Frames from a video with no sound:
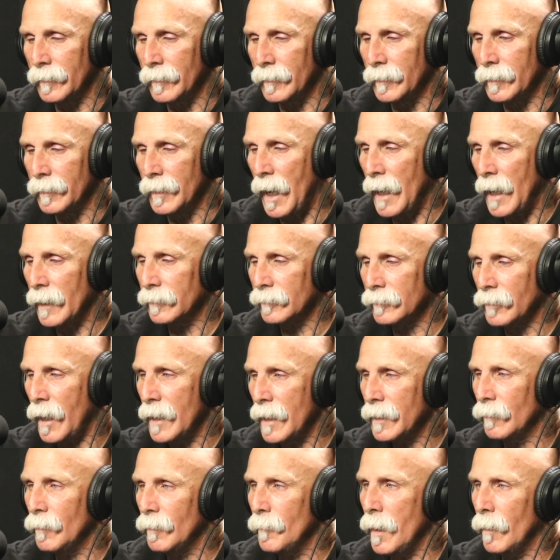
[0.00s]
not
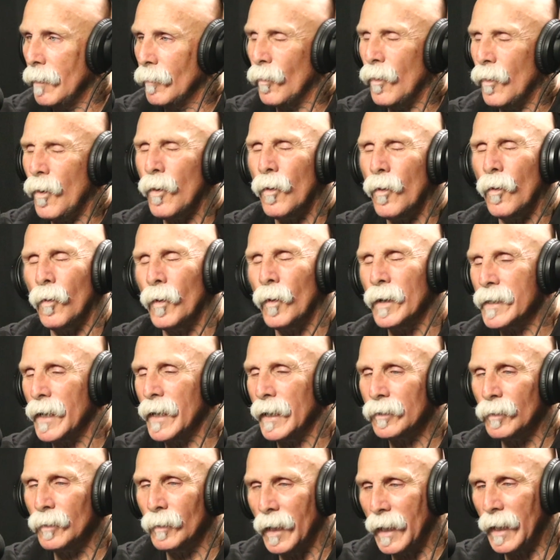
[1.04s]
trying to remember, well, what did I
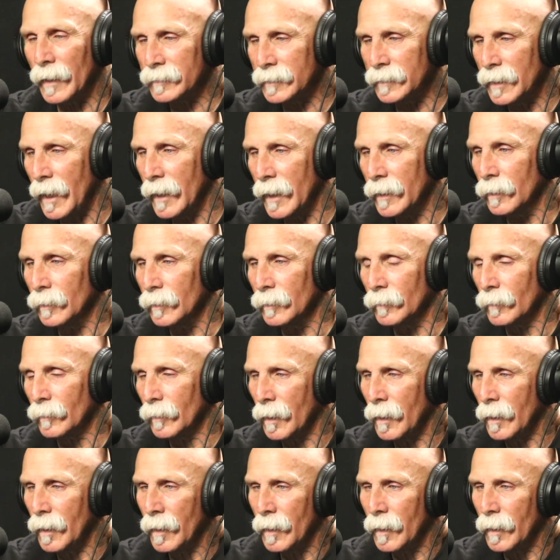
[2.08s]
do last night, or
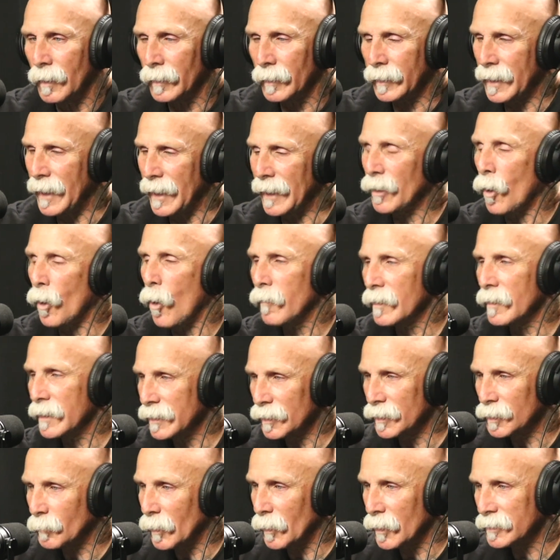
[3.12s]
can I go over to
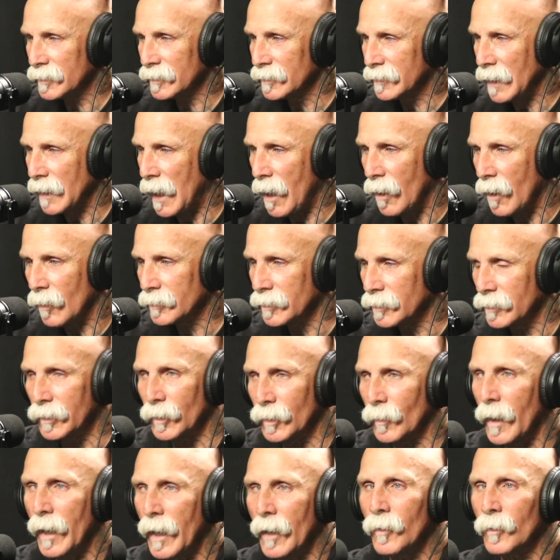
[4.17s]
this person's house, or
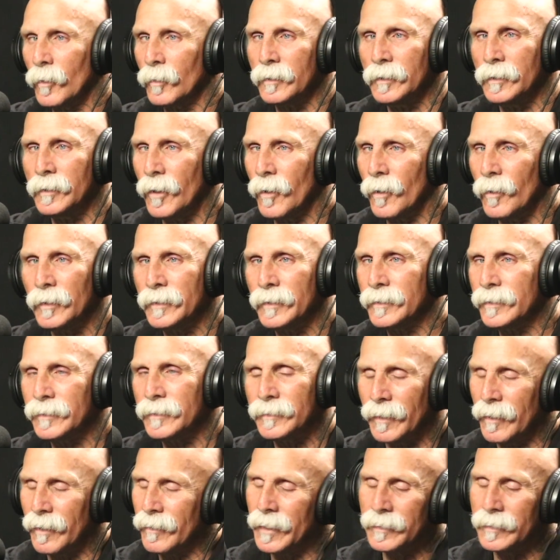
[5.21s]
do I owe? You know, it's
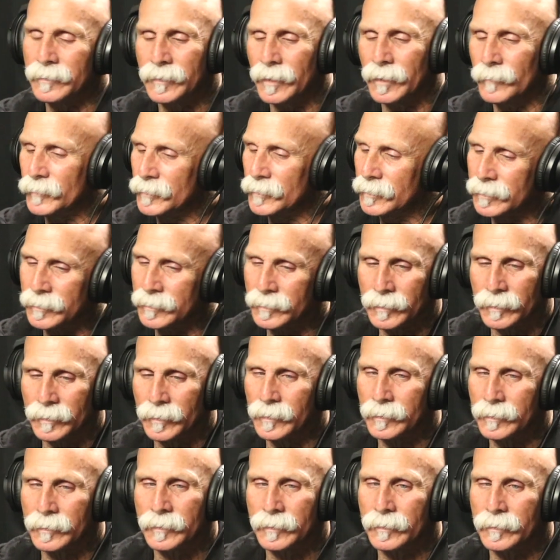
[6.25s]
just all that stuff
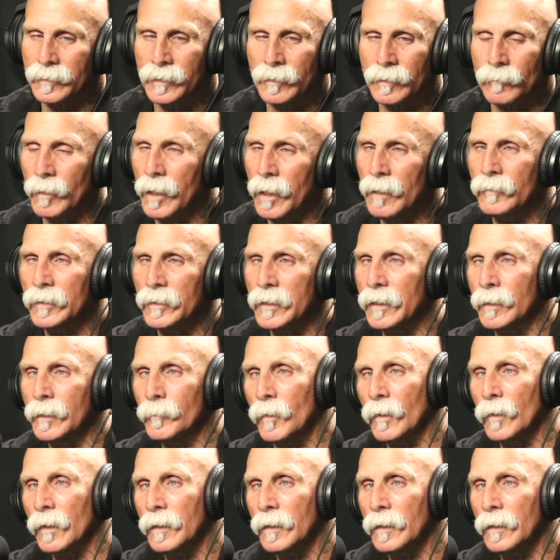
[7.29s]
is irrelevant anymore.